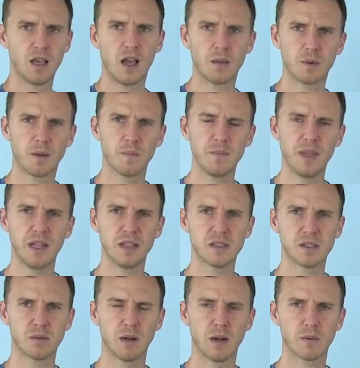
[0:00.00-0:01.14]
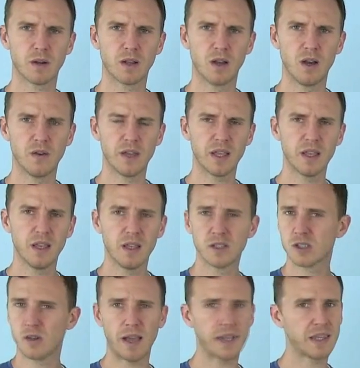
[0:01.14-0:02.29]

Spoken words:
I'm committed to where we're going. So I